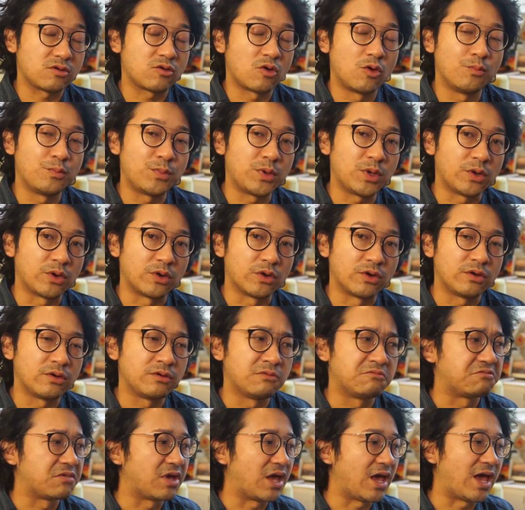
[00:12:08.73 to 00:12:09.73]
computer
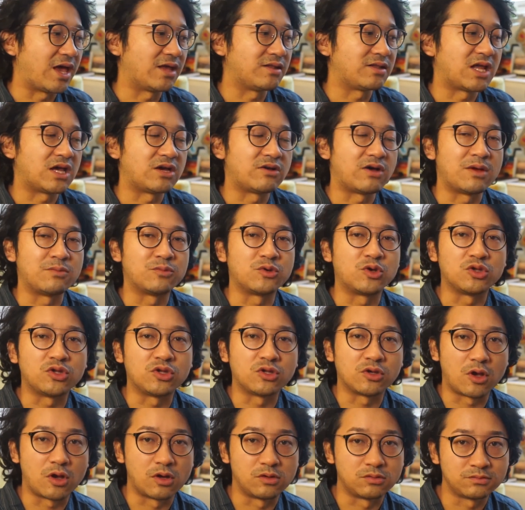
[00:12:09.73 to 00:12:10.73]
and now I'm good
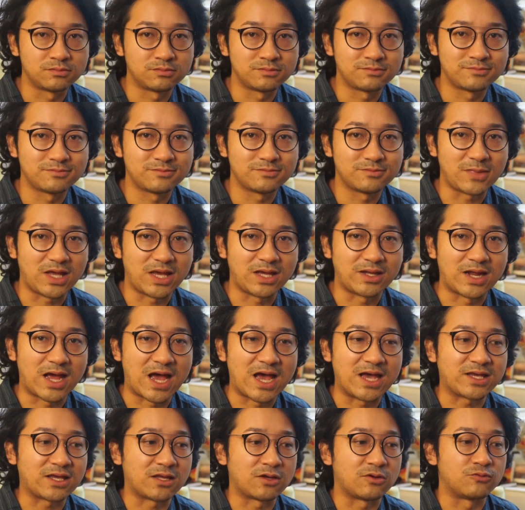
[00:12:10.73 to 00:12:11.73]
to go. And
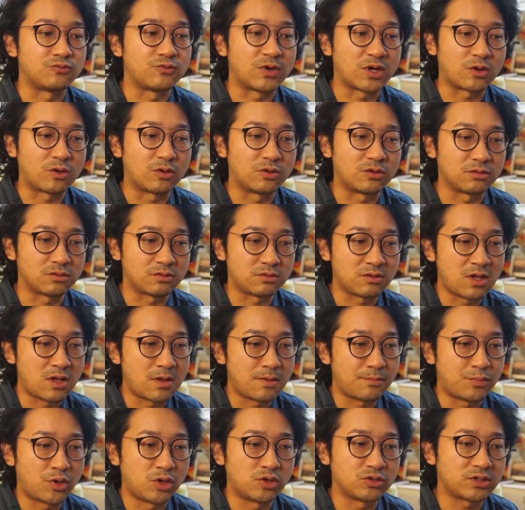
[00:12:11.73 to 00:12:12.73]
I can record
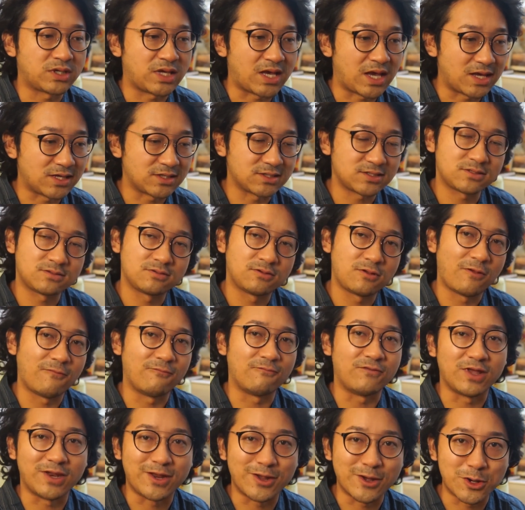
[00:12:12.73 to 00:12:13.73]
podcast,
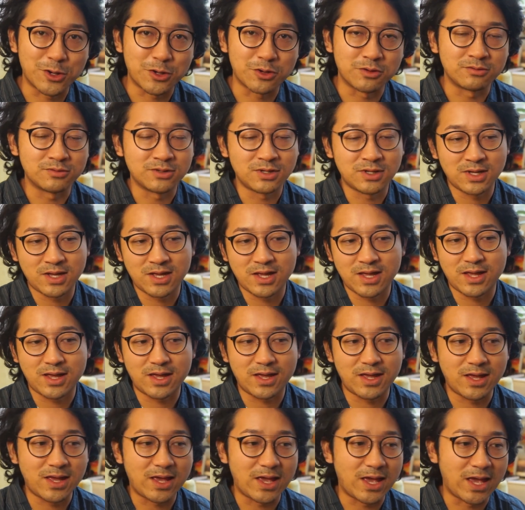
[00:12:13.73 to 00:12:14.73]
video
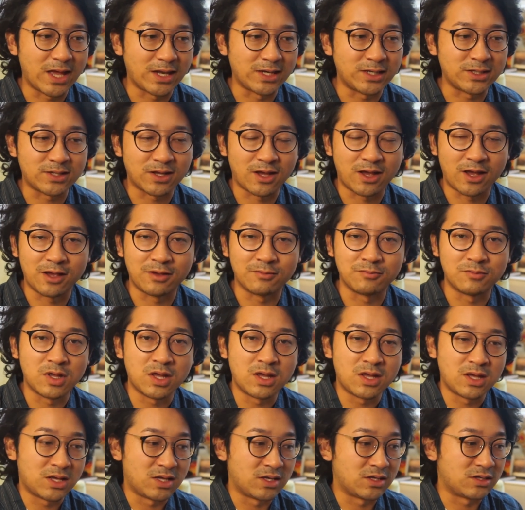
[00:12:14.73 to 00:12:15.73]
anytime
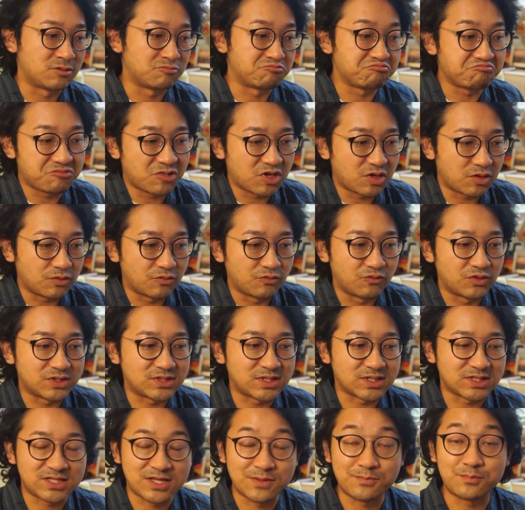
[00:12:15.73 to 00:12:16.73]
with
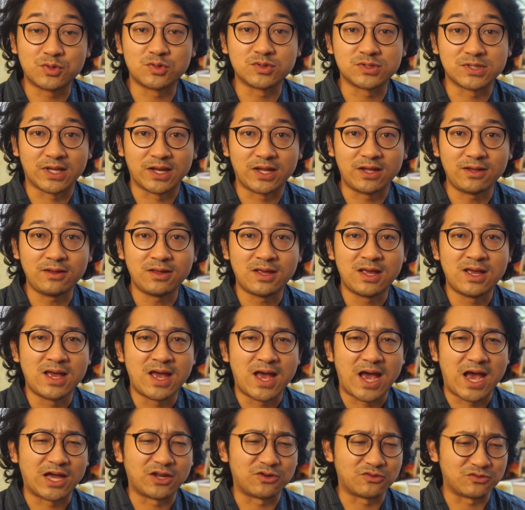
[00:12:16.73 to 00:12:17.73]
a simple setting.
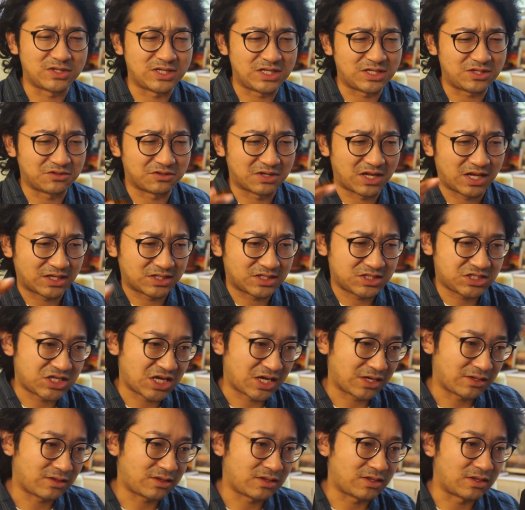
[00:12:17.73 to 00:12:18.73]
I don't need to like
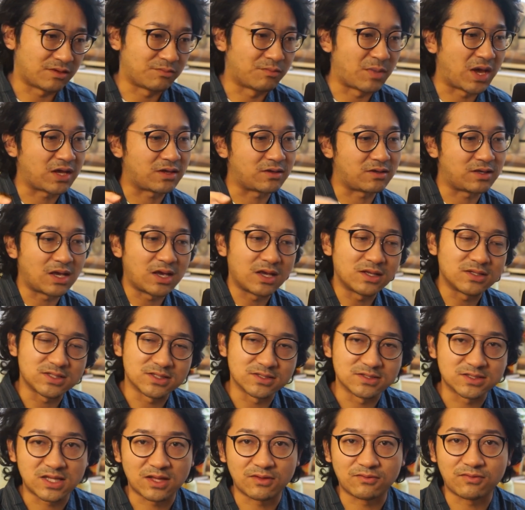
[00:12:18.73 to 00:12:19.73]
check the mic gains
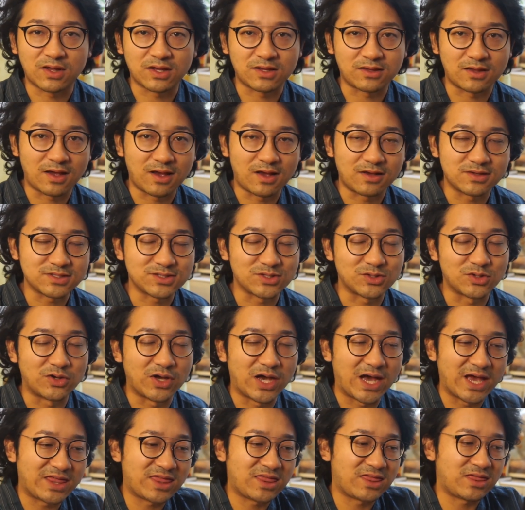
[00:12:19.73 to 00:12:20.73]
and stuff like that. So
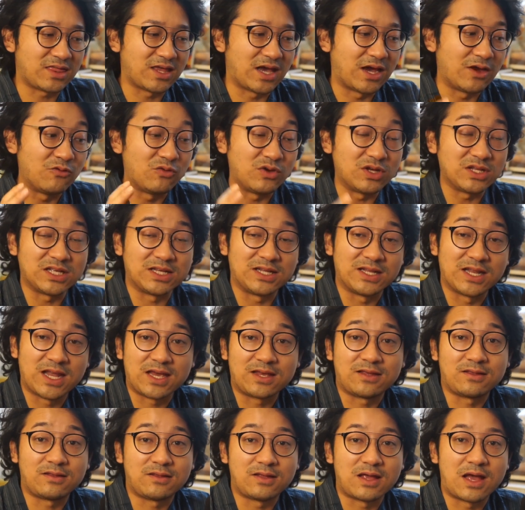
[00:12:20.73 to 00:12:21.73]
I really
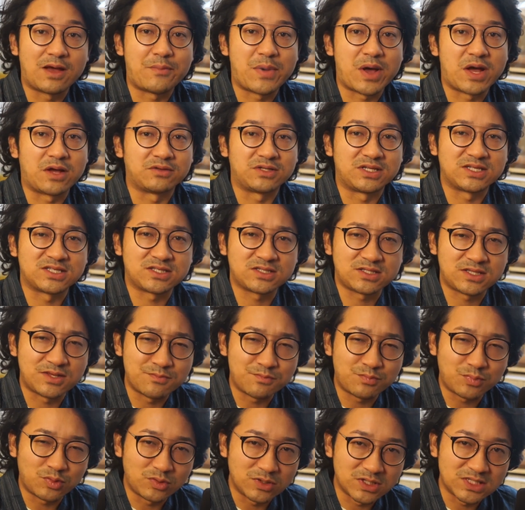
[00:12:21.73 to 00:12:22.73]
like about the
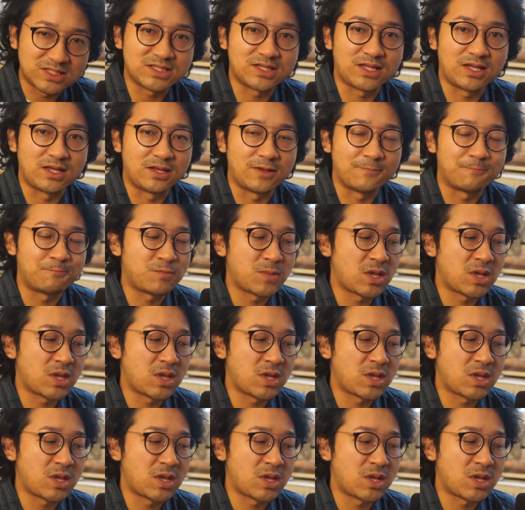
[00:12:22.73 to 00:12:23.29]
simplicity